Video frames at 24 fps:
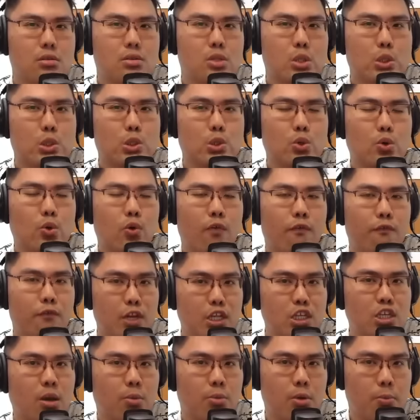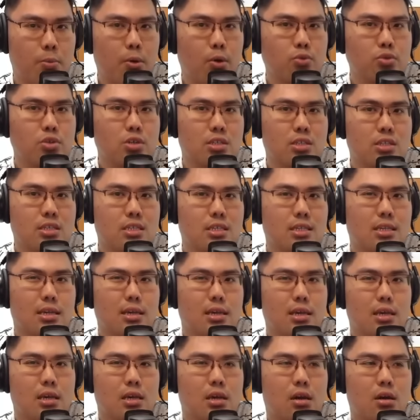to finish up your potions,
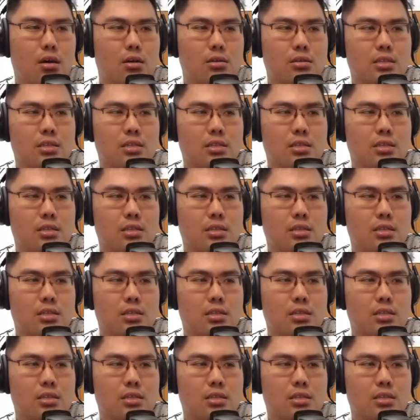because